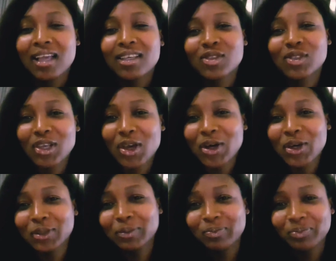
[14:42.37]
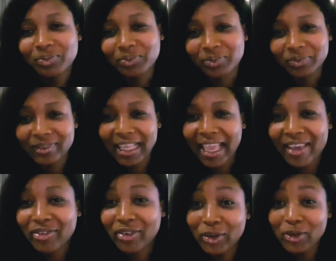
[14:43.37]
So
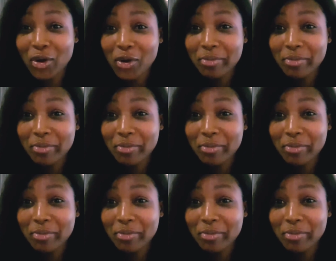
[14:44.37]
if you know